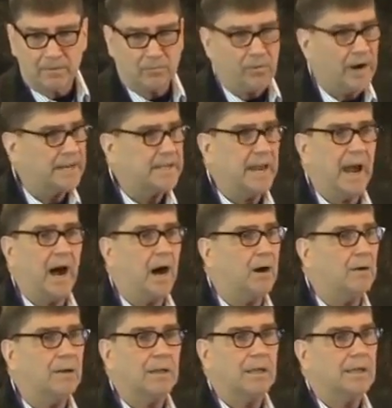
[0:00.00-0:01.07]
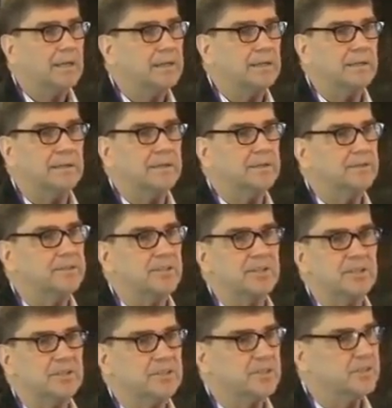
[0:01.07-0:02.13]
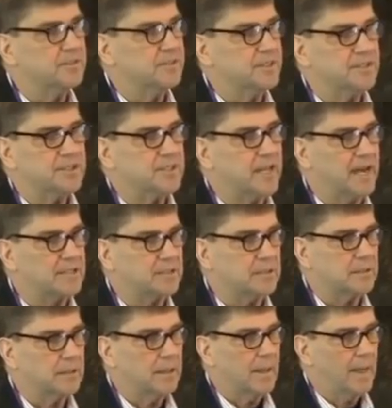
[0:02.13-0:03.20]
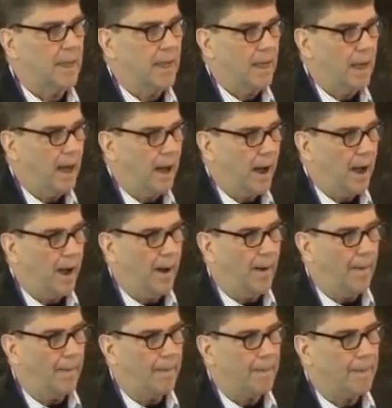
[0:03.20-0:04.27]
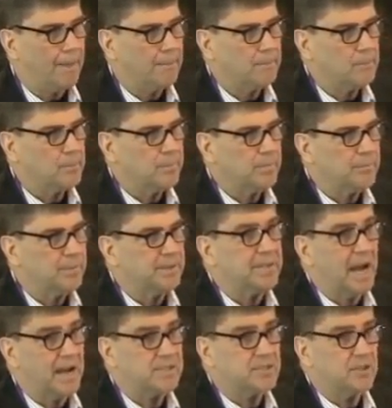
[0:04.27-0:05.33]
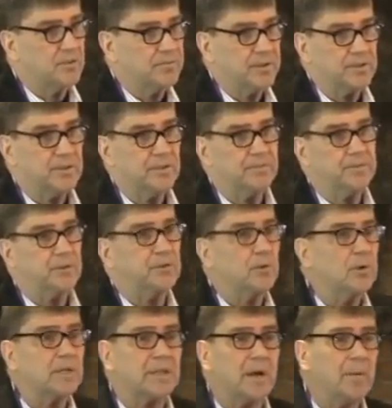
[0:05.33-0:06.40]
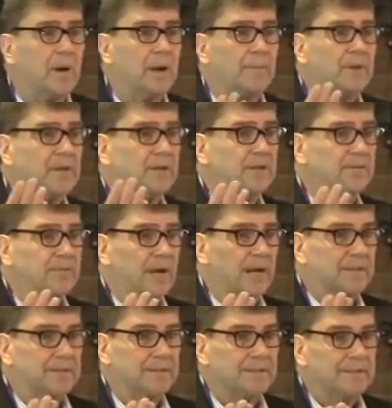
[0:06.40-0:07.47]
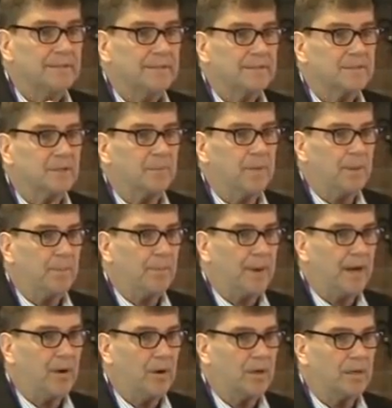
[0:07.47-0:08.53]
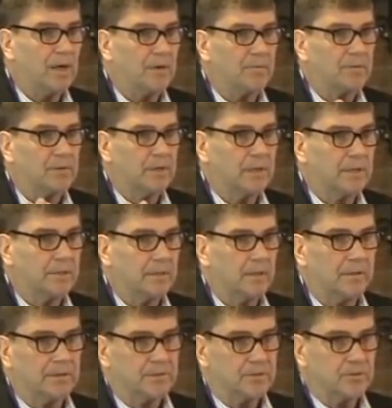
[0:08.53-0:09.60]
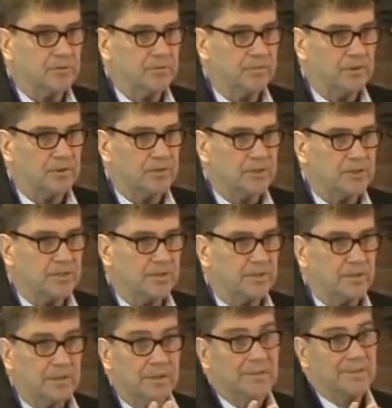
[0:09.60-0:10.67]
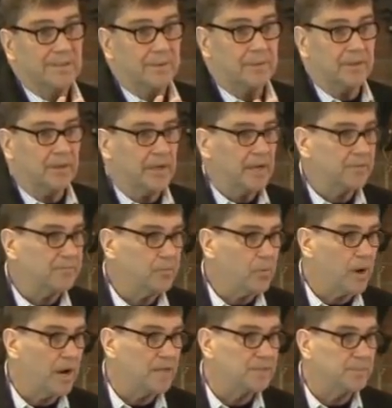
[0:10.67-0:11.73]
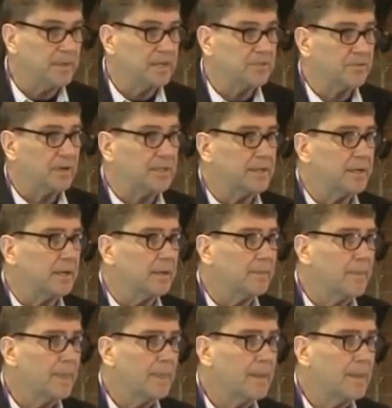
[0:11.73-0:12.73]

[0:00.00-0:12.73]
Right now, you, you, ju you, ju you're just guessing. Uh, but that, so if, you, if you're doing it that way, I mean, you've got, say, paperback, hardcover, and all the two versions of the, I mean, you've got four I S B Ns right there.